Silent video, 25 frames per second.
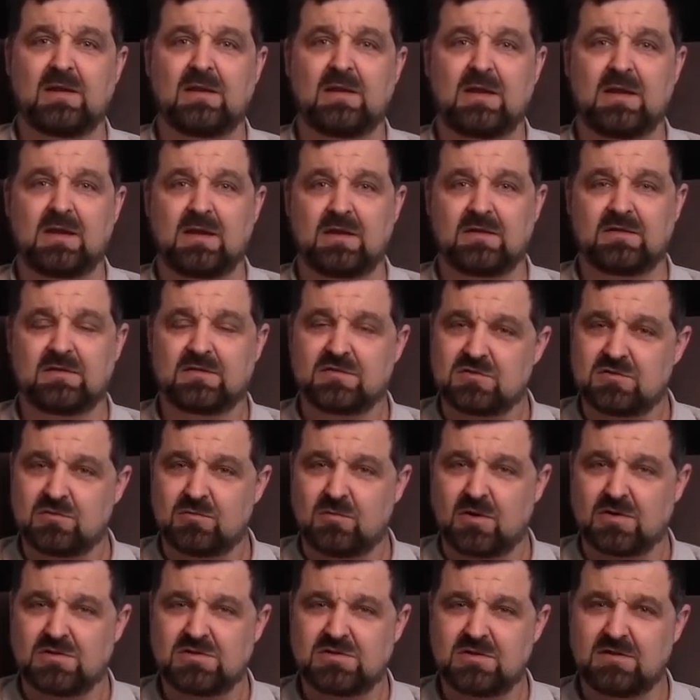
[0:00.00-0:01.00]
link. Since
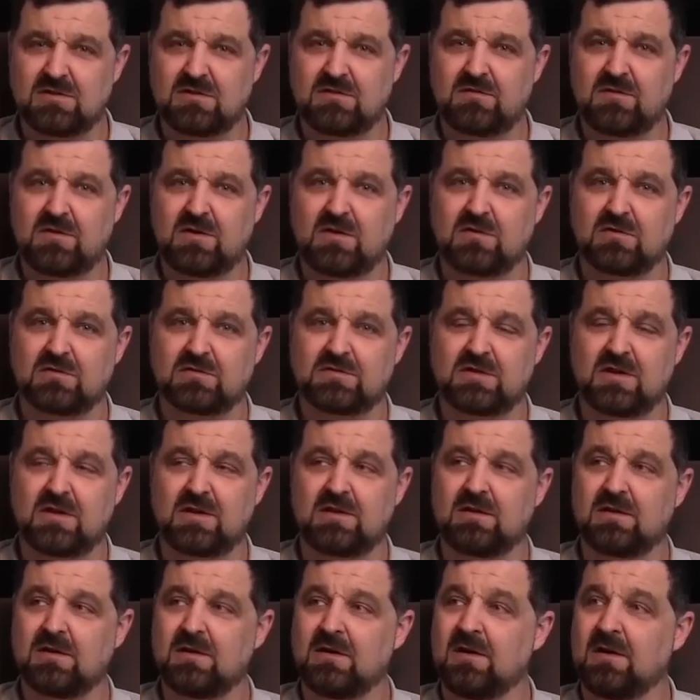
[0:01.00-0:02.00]
you're watching this video and you're
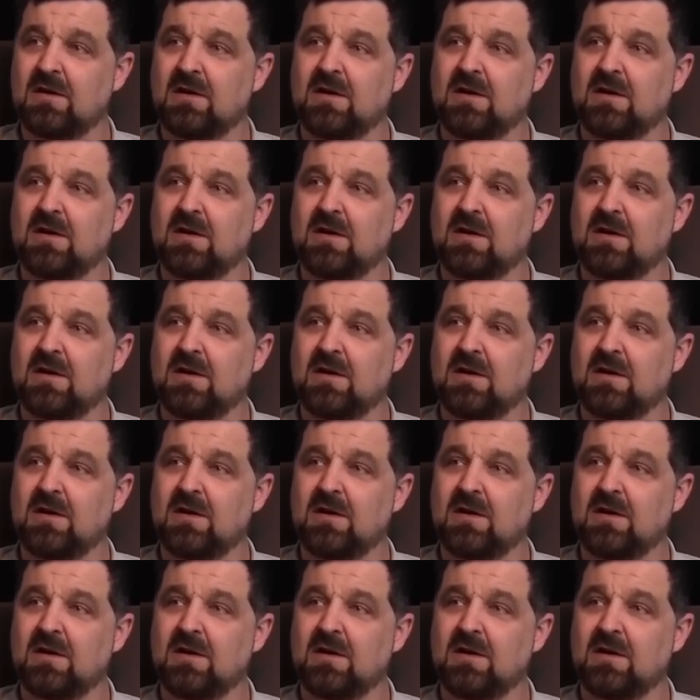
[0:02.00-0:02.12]
saying,